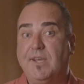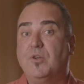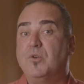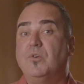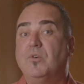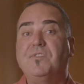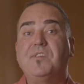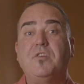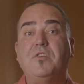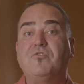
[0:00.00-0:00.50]
could
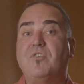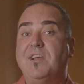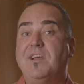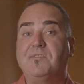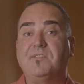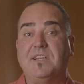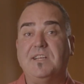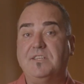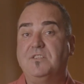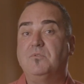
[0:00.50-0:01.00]
also
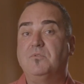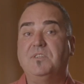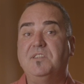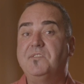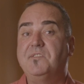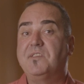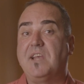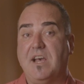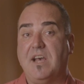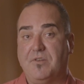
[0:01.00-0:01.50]
translate to a
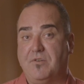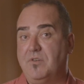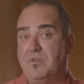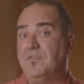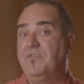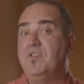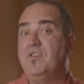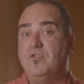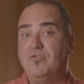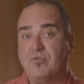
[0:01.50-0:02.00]
discount on a
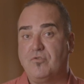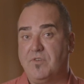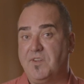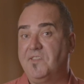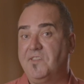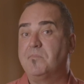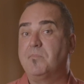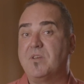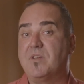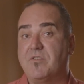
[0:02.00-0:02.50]
future
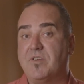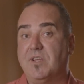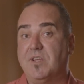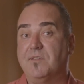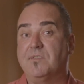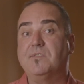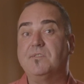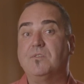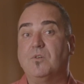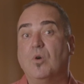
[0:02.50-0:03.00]

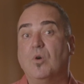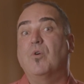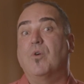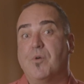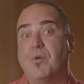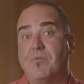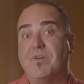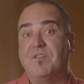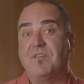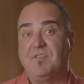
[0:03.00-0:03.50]
experience or
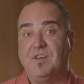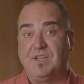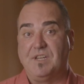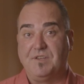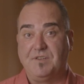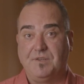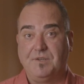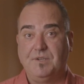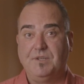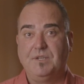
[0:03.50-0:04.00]
a
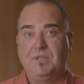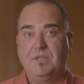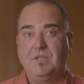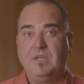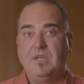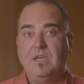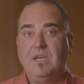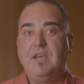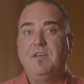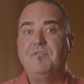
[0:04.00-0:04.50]
refund.
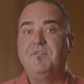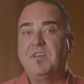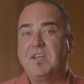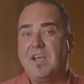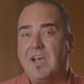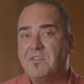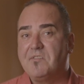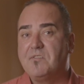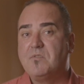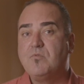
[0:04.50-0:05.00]
If the
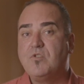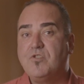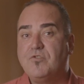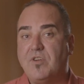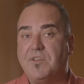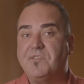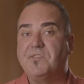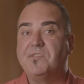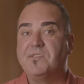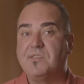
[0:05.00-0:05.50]
customer
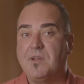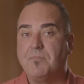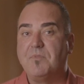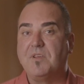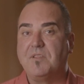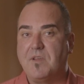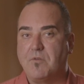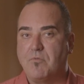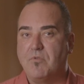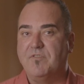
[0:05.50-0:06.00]
addresses
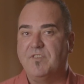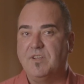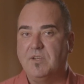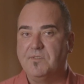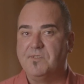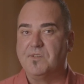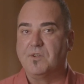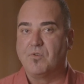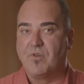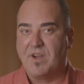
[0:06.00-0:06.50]
something that
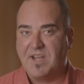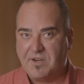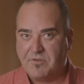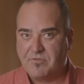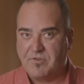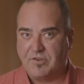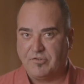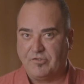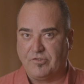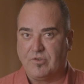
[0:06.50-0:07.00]
reveals a
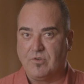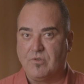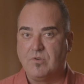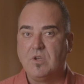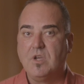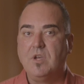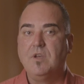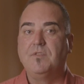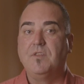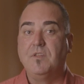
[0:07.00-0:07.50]
greater issue,
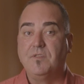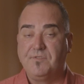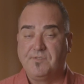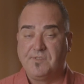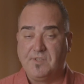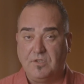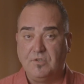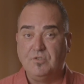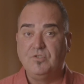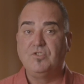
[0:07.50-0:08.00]
the
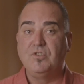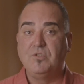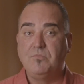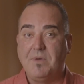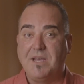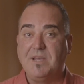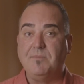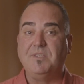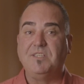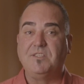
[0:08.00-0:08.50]
solution
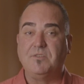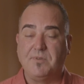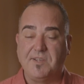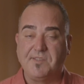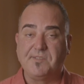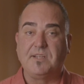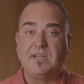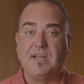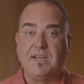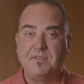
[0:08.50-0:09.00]
may be to
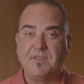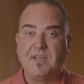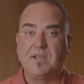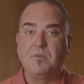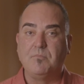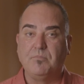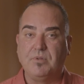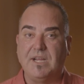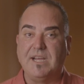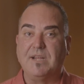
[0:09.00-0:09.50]
escalate their
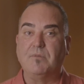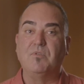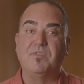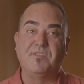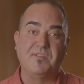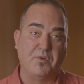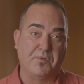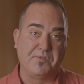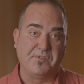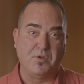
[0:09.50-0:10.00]
complaint
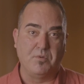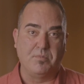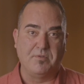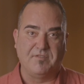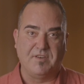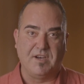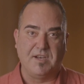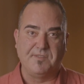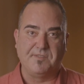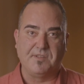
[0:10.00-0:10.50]
with your
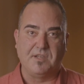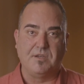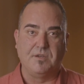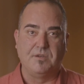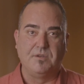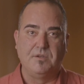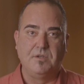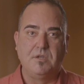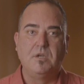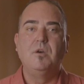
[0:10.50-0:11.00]
supervisor.
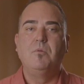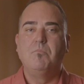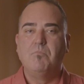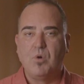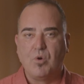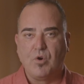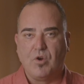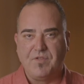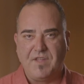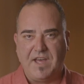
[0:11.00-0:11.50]

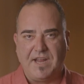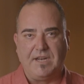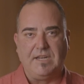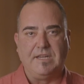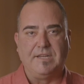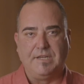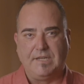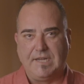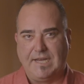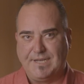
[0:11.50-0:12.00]
More on that a
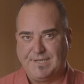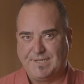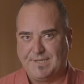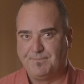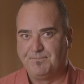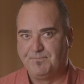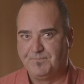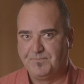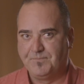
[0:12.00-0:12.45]
little later.